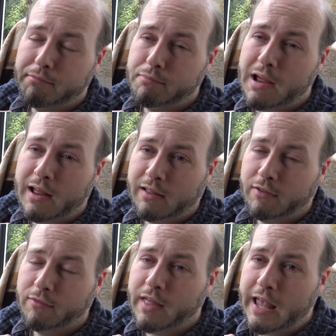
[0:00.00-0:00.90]
back
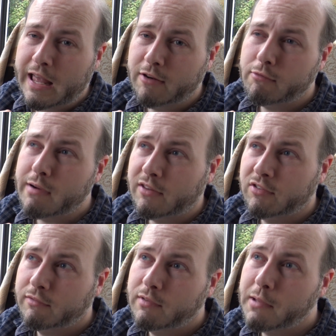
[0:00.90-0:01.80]
of the
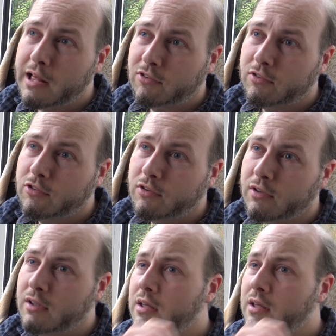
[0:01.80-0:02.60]
headrest of the passenger